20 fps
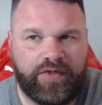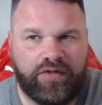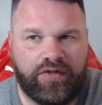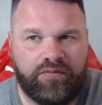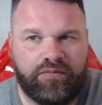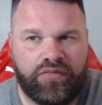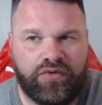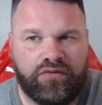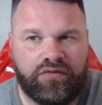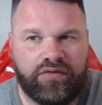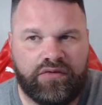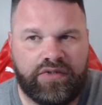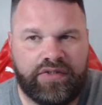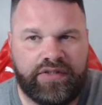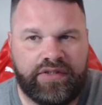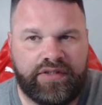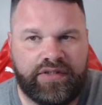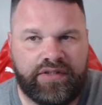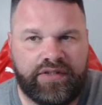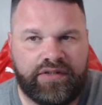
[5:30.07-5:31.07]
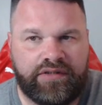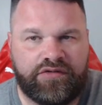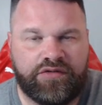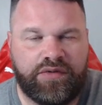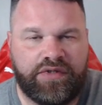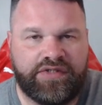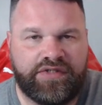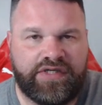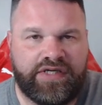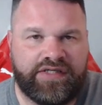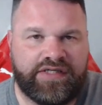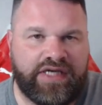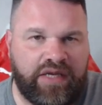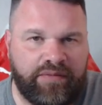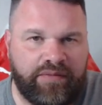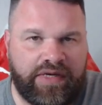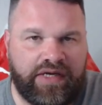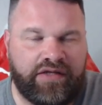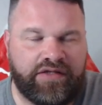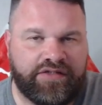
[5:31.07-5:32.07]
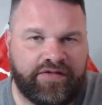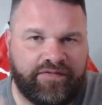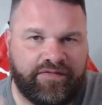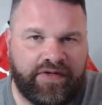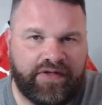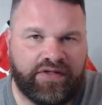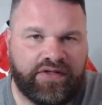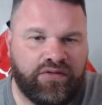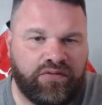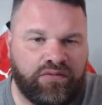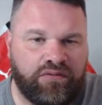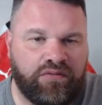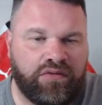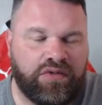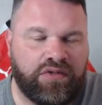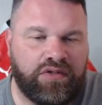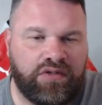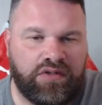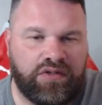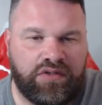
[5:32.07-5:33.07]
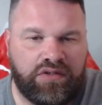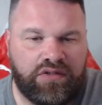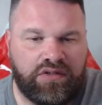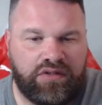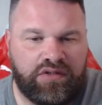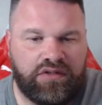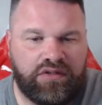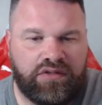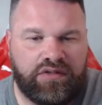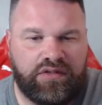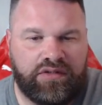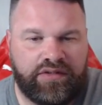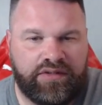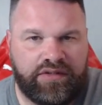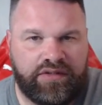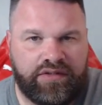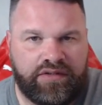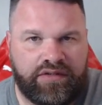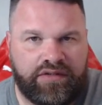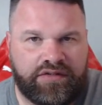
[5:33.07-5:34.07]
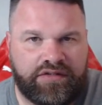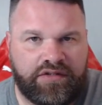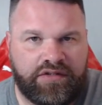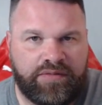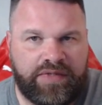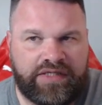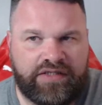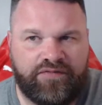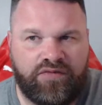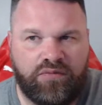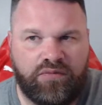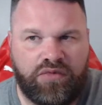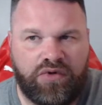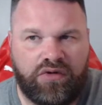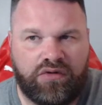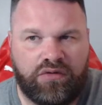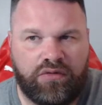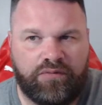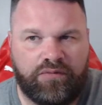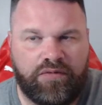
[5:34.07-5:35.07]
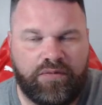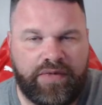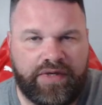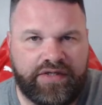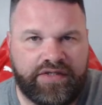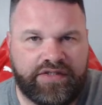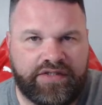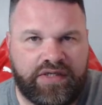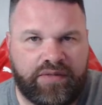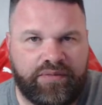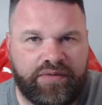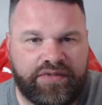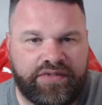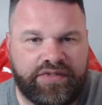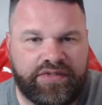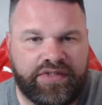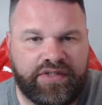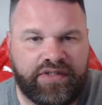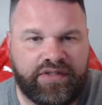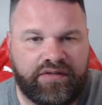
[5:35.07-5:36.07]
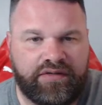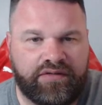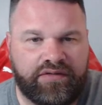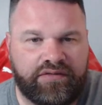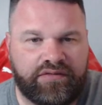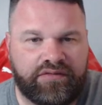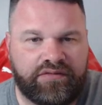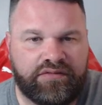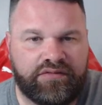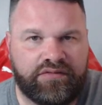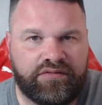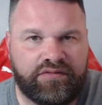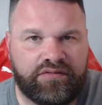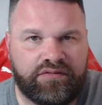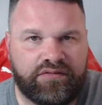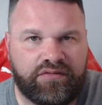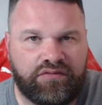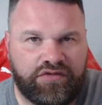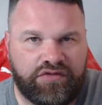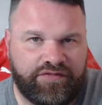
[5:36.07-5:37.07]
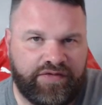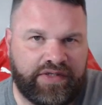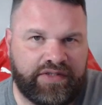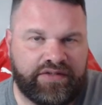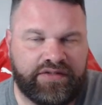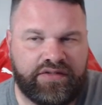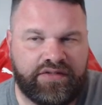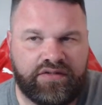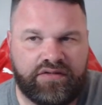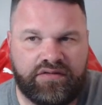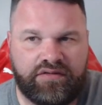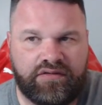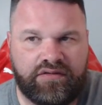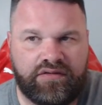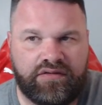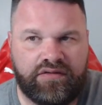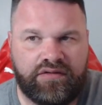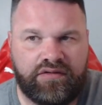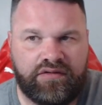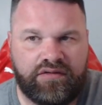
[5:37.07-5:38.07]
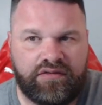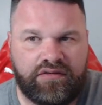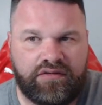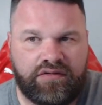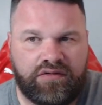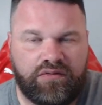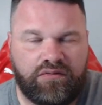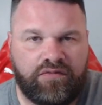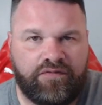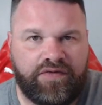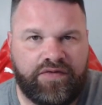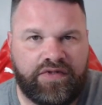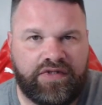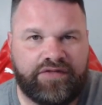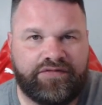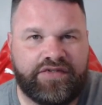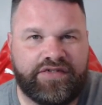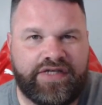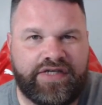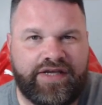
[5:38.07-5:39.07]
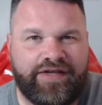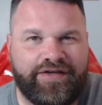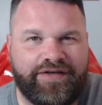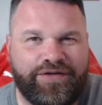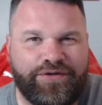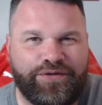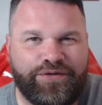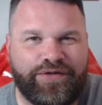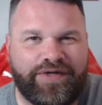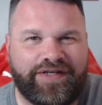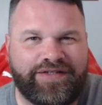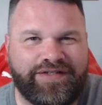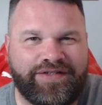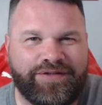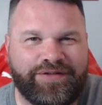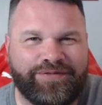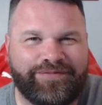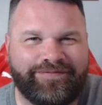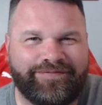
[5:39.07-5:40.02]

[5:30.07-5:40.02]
But I just want to take time out and say thank you to Barnsley Football Club for making this happen to us fans. One thing left to say, you Reds.